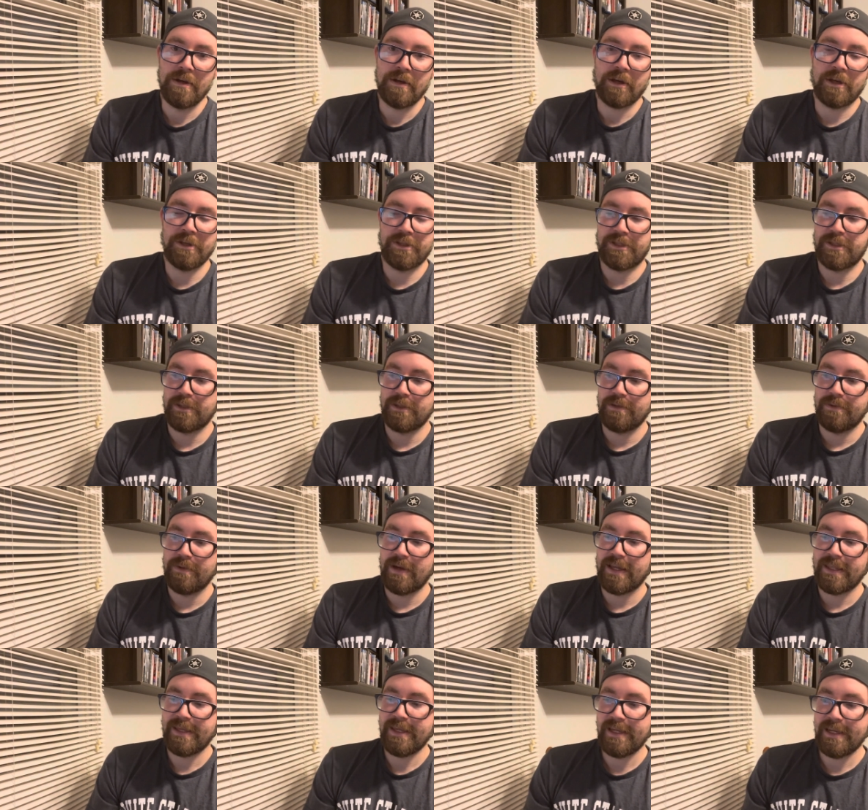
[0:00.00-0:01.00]
Because
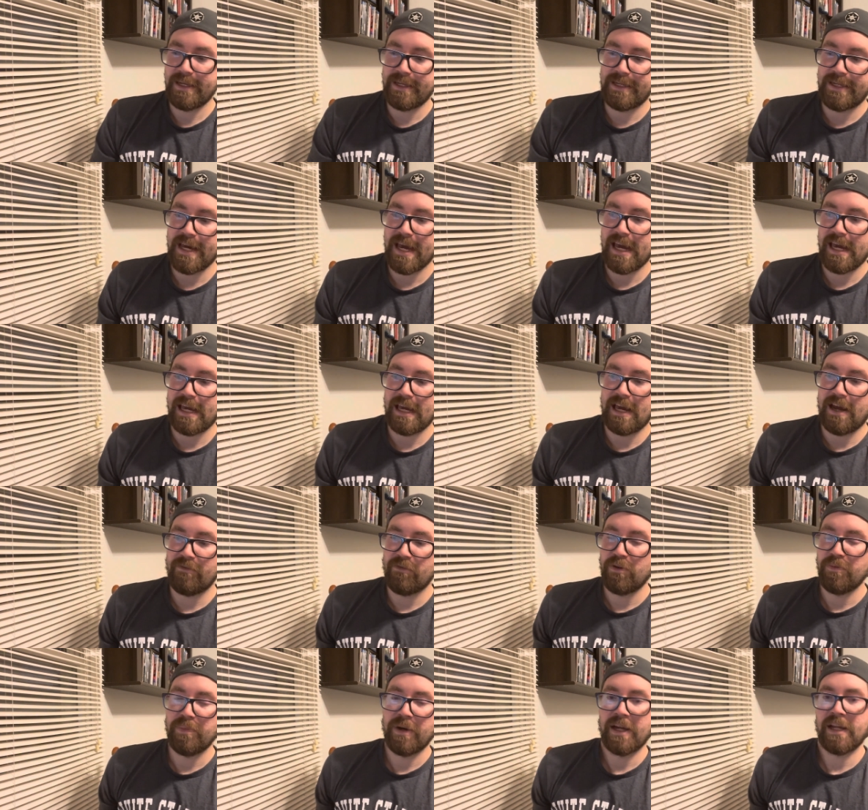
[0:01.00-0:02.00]
at the end of the day,
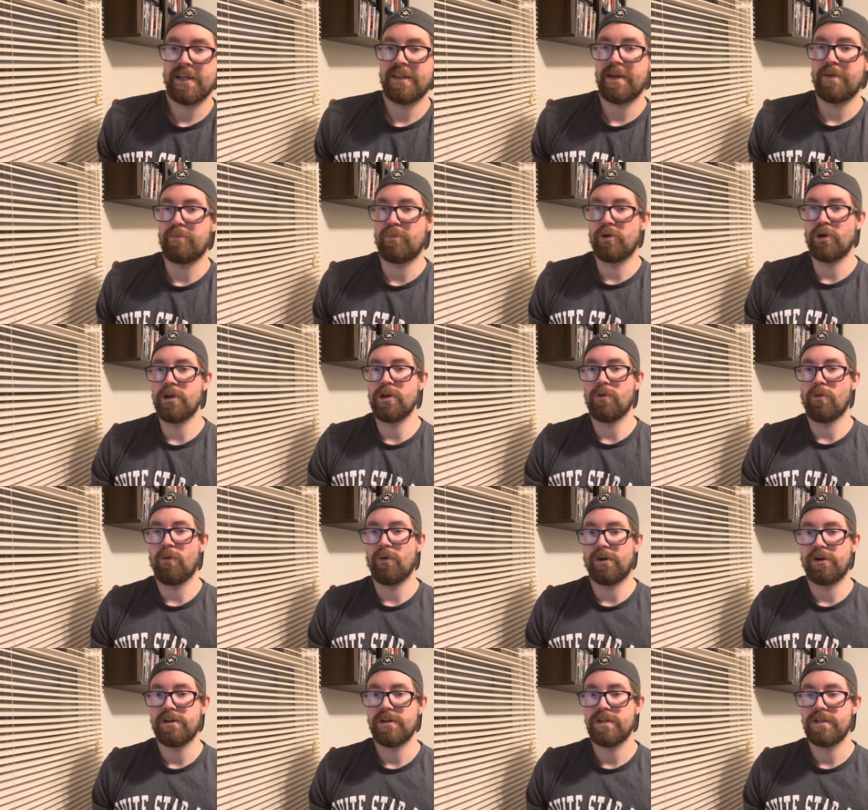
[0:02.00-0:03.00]
everybody that
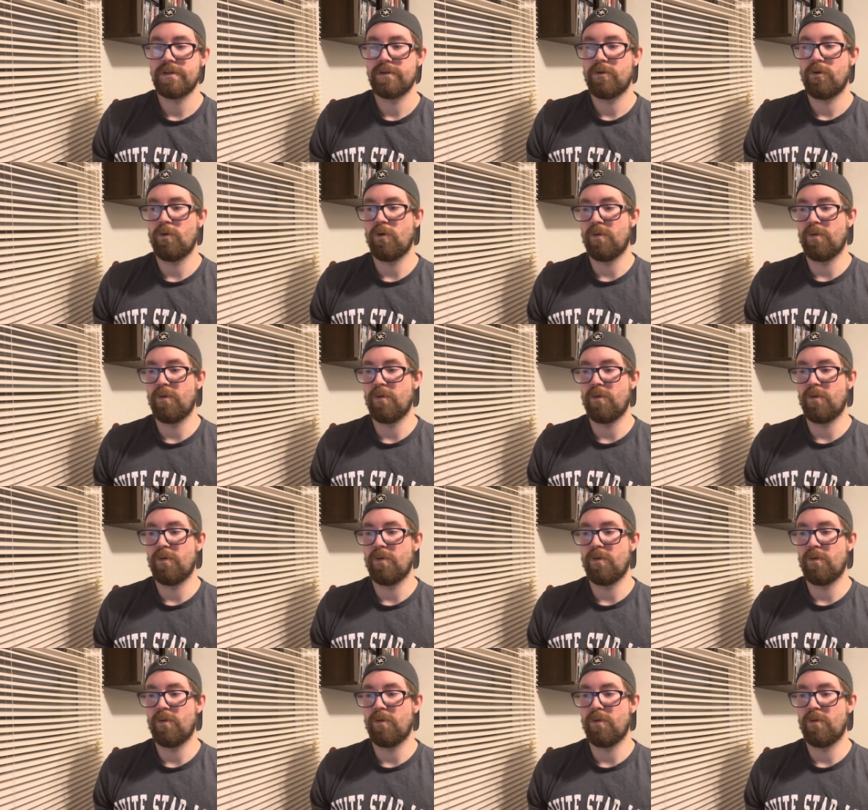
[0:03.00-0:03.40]
pre-ordered or